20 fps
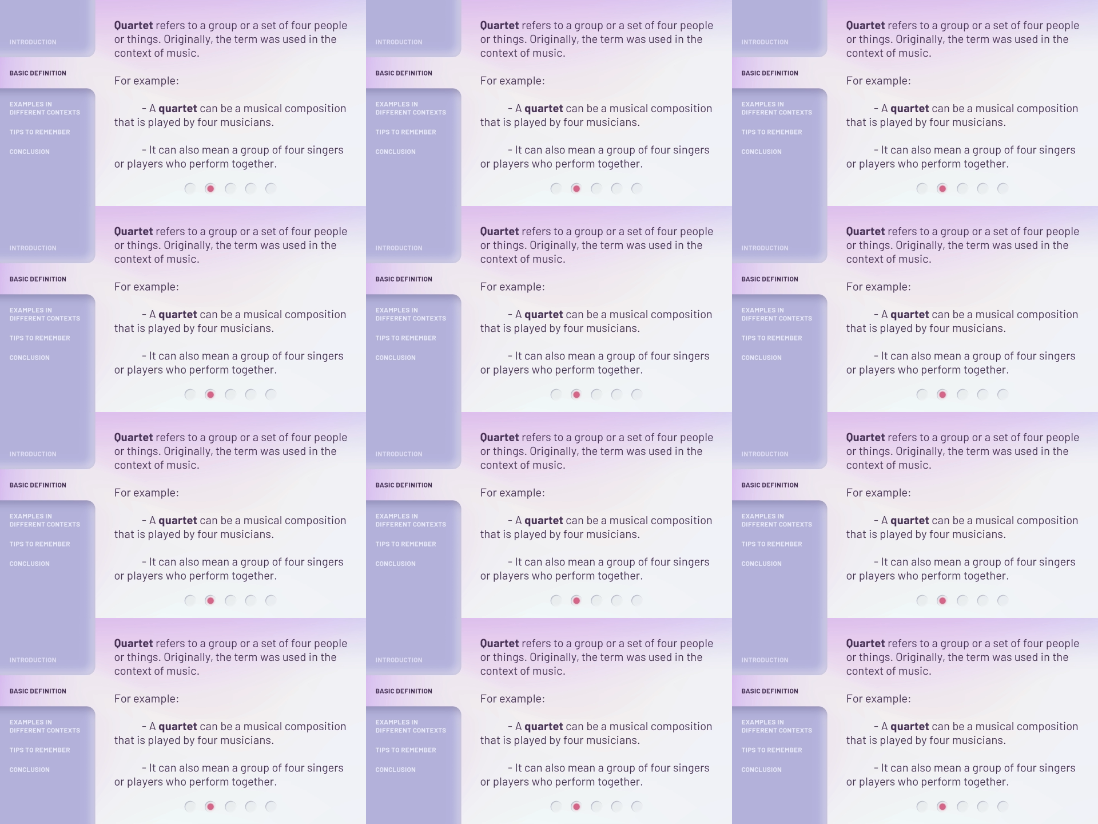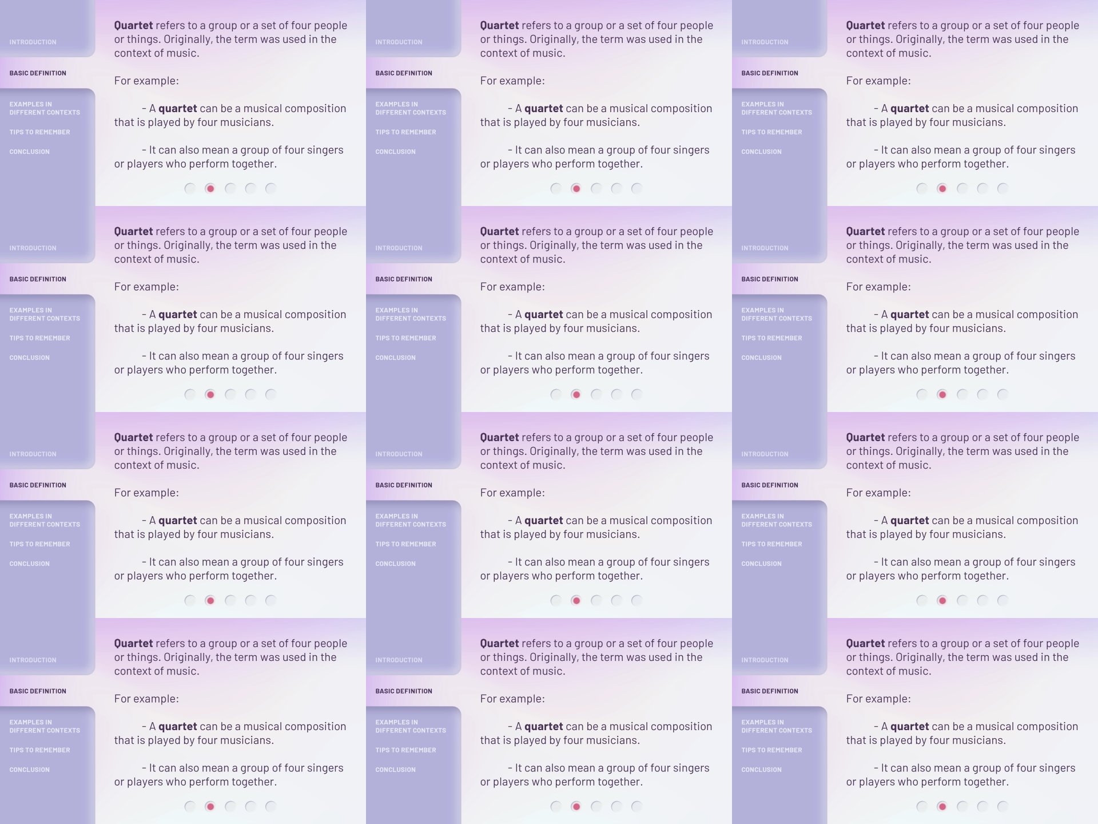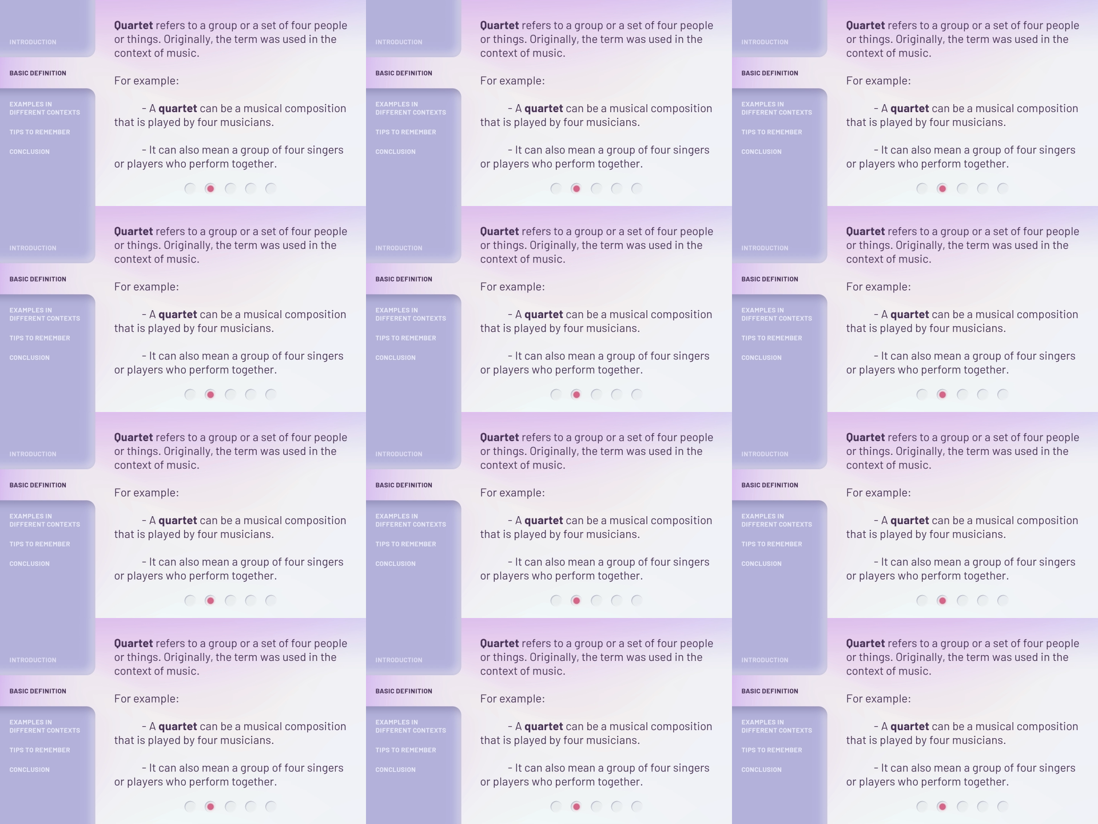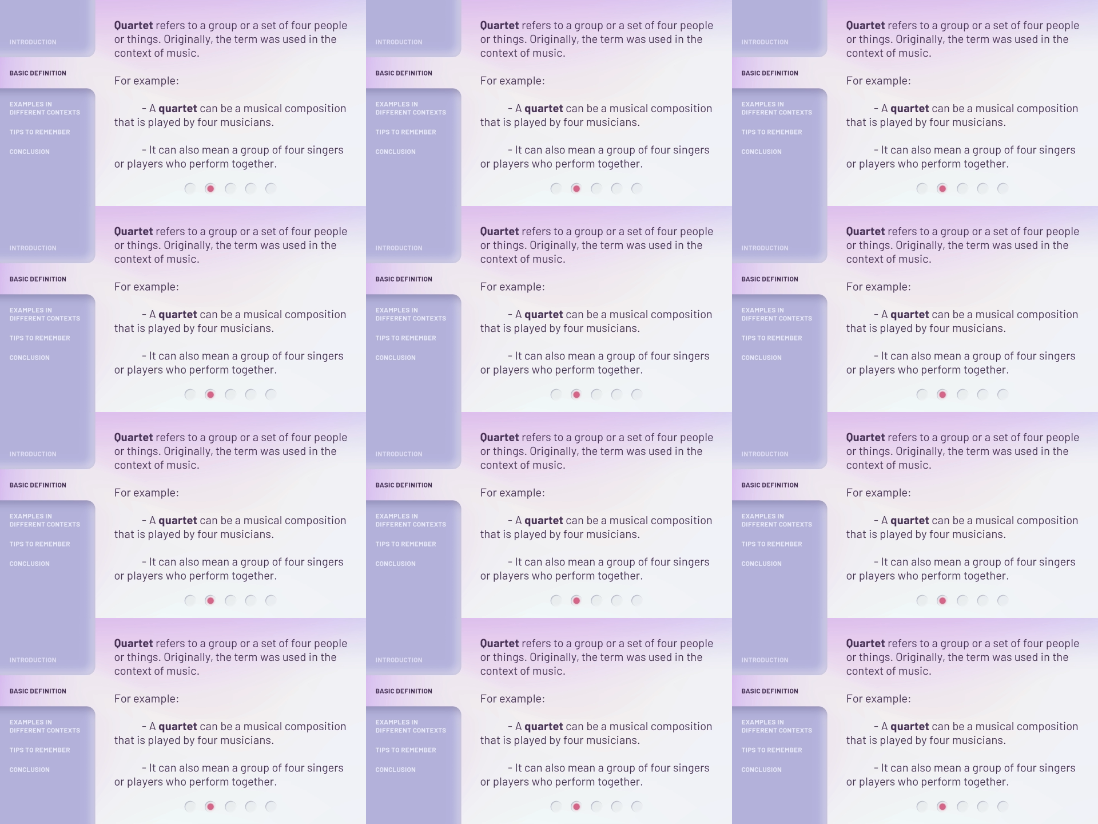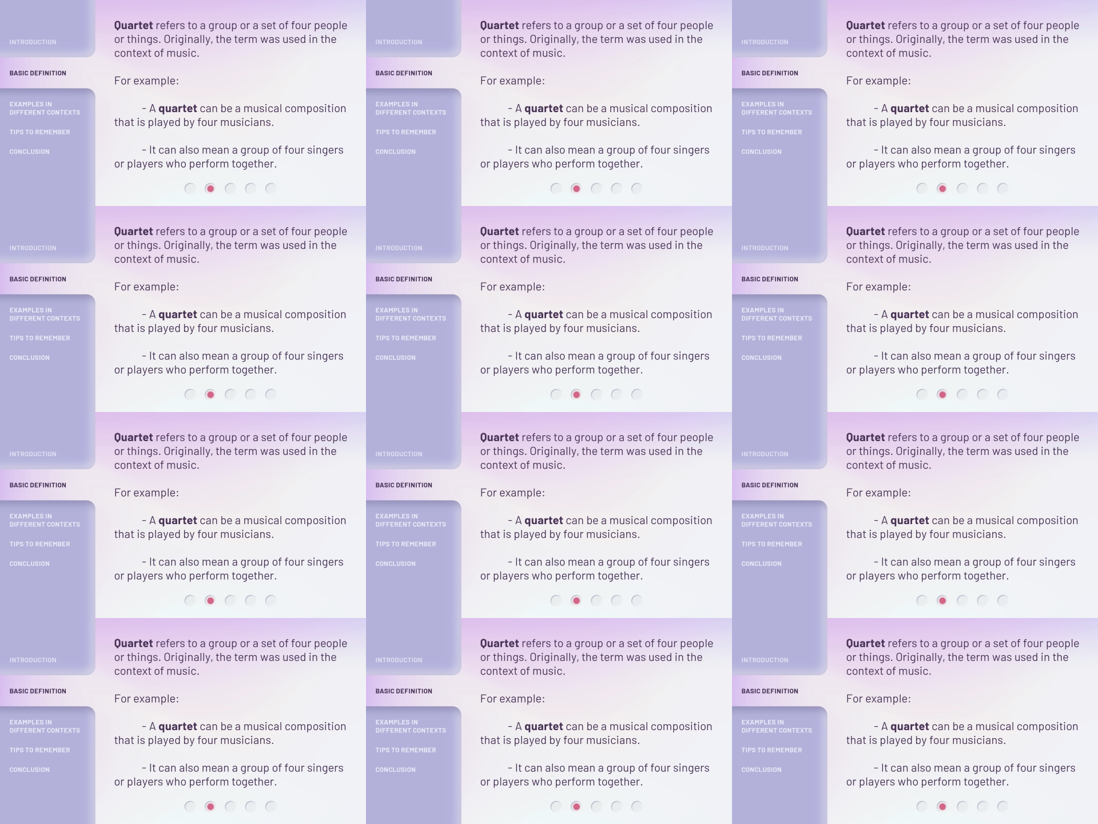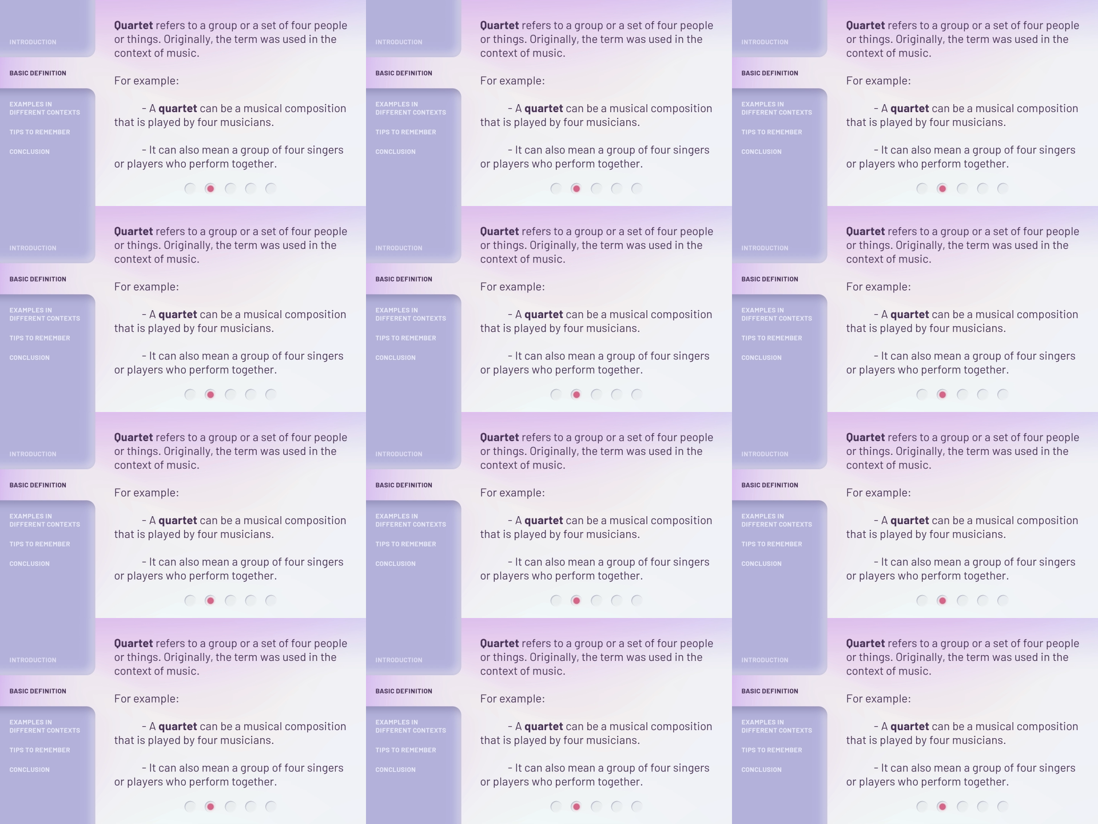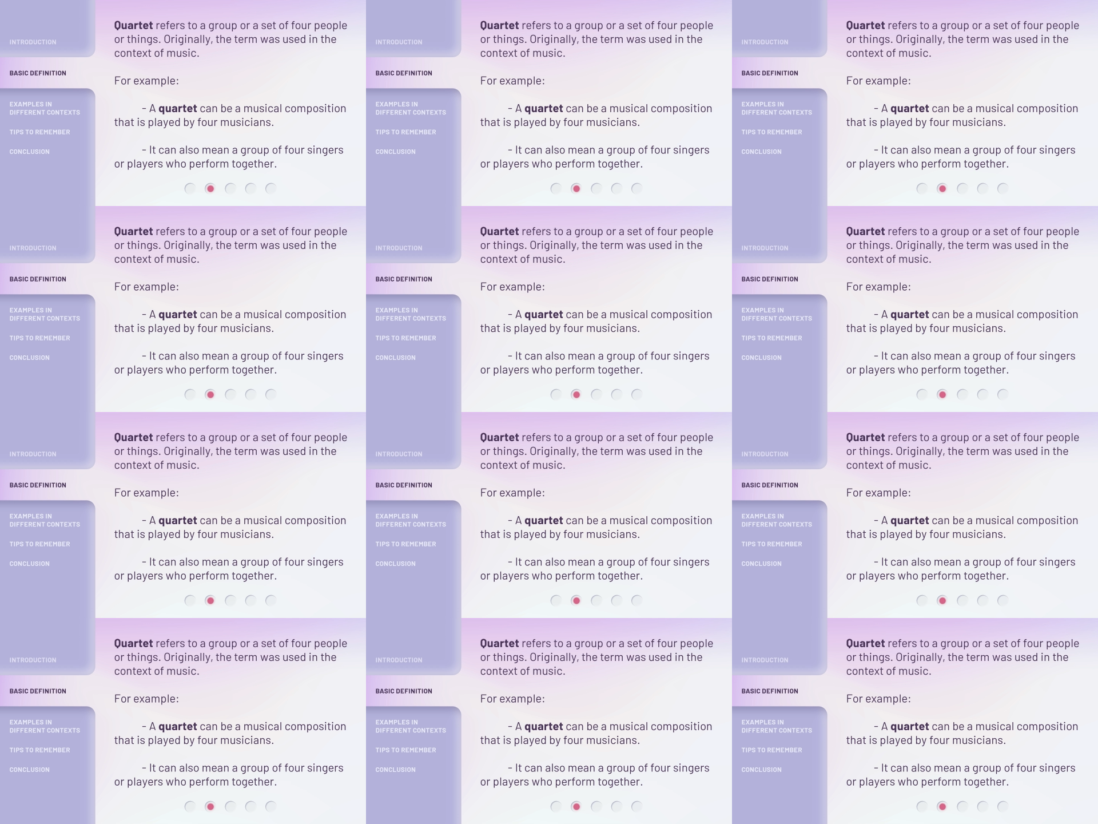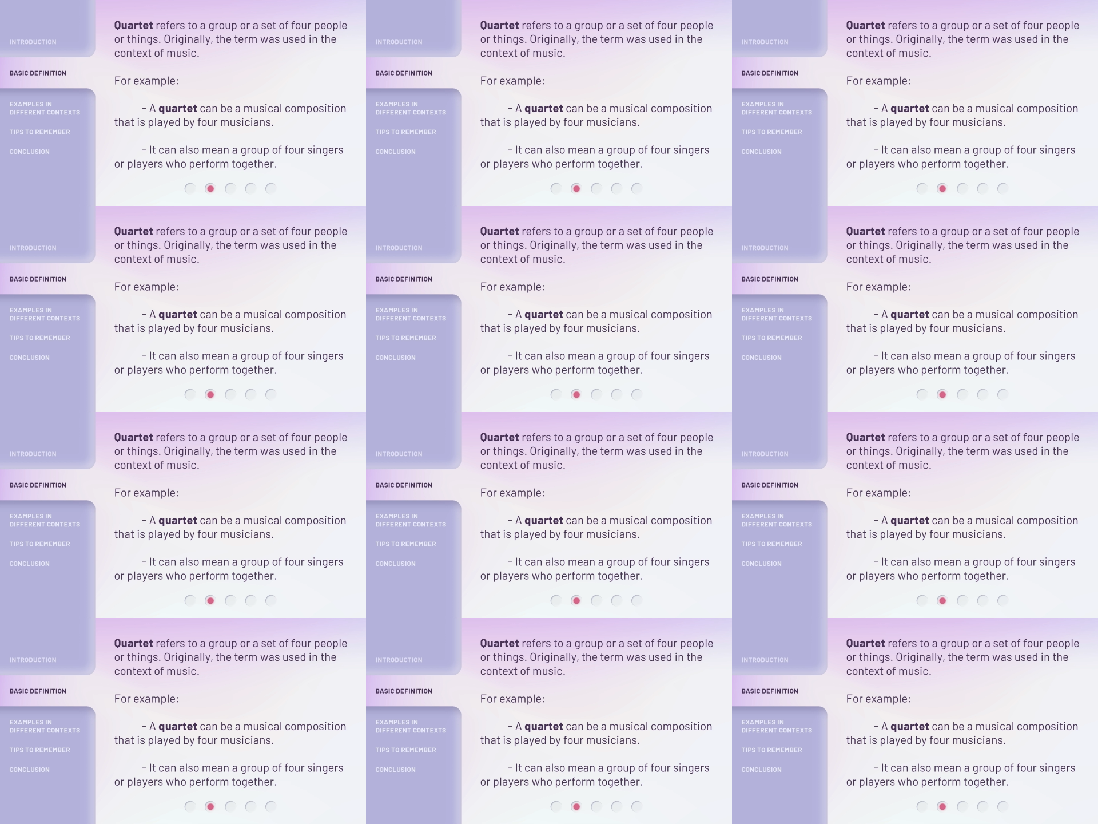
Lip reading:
[unreadable: no face in view]